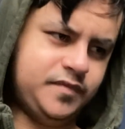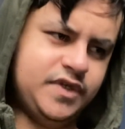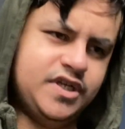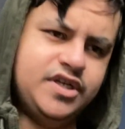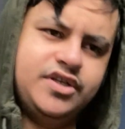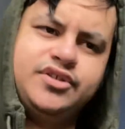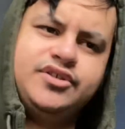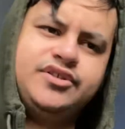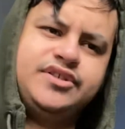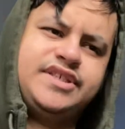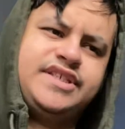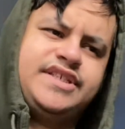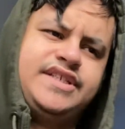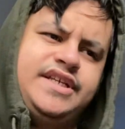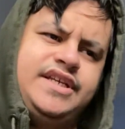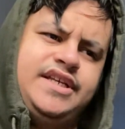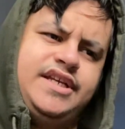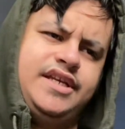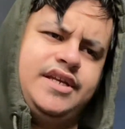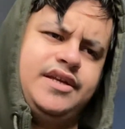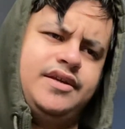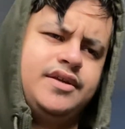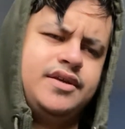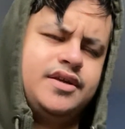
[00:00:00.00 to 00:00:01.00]
You
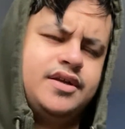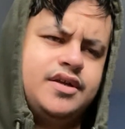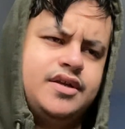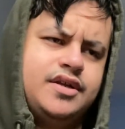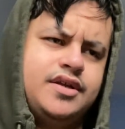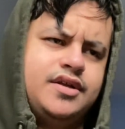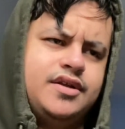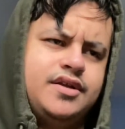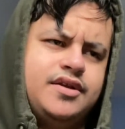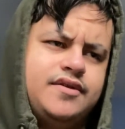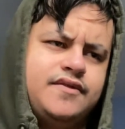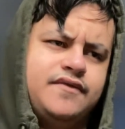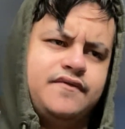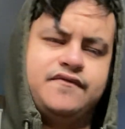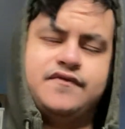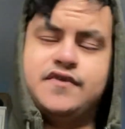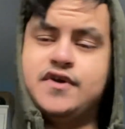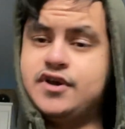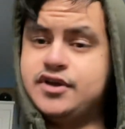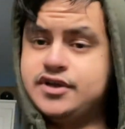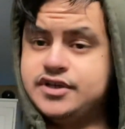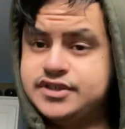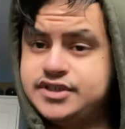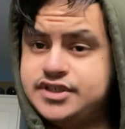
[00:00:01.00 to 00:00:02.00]
see
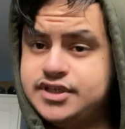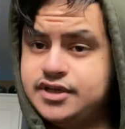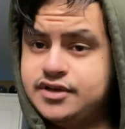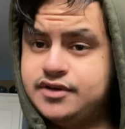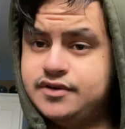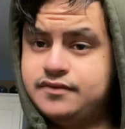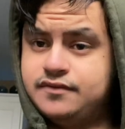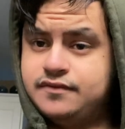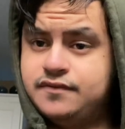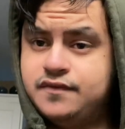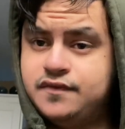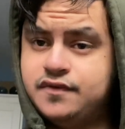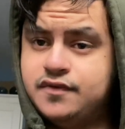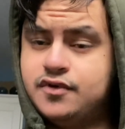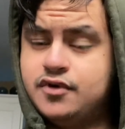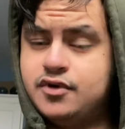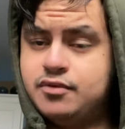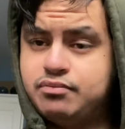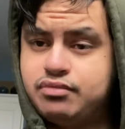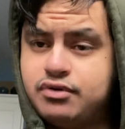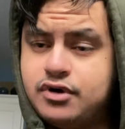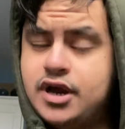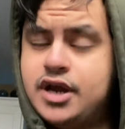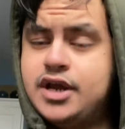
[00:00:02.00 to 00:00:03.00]
Ferguson for
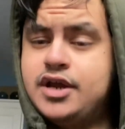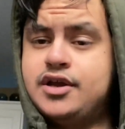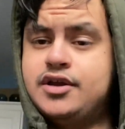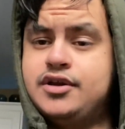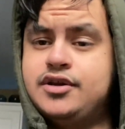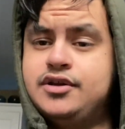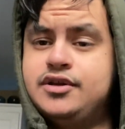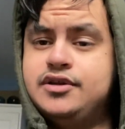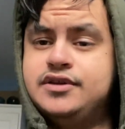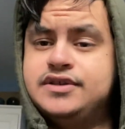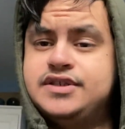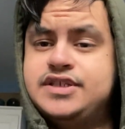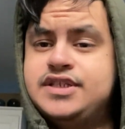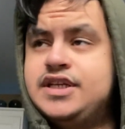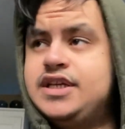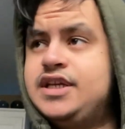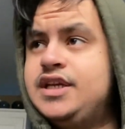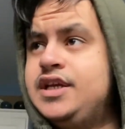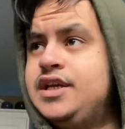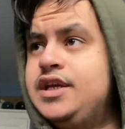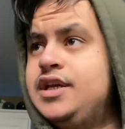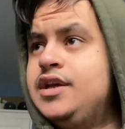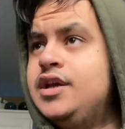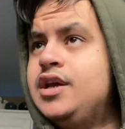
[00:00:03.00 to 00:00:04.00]
Brighton, you
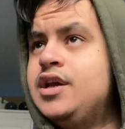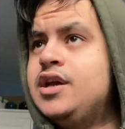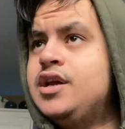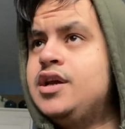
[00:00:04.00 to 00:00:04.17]
see